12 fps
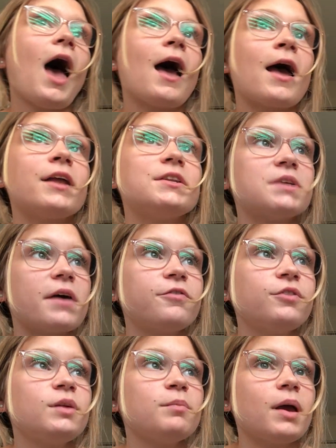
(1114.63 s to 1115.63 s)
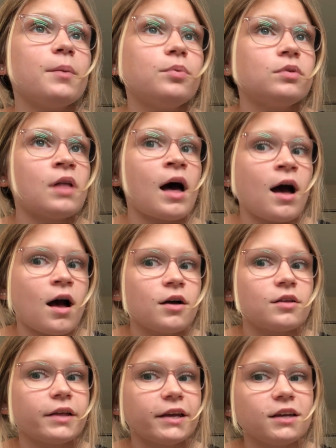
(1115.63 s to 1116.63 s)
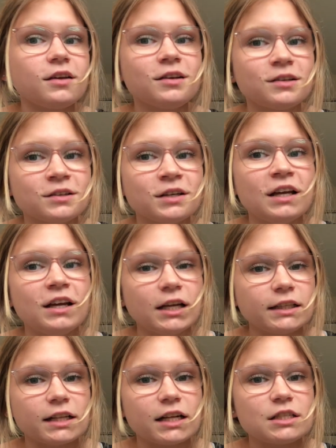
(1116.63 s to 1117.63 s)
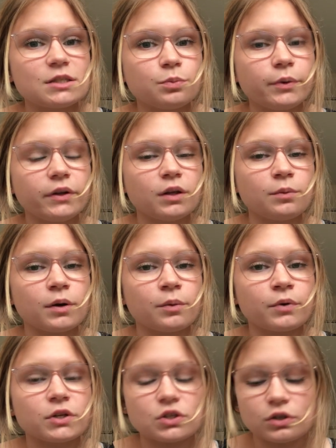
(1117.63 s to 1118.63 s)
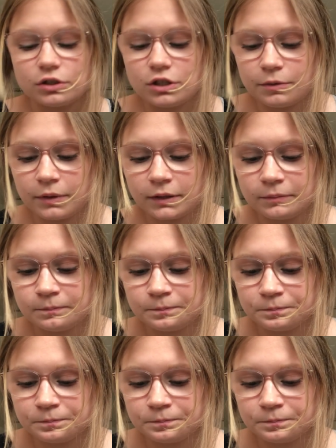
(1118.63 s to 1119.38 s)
And definitely my blog. Like, that's really what I want to start doing.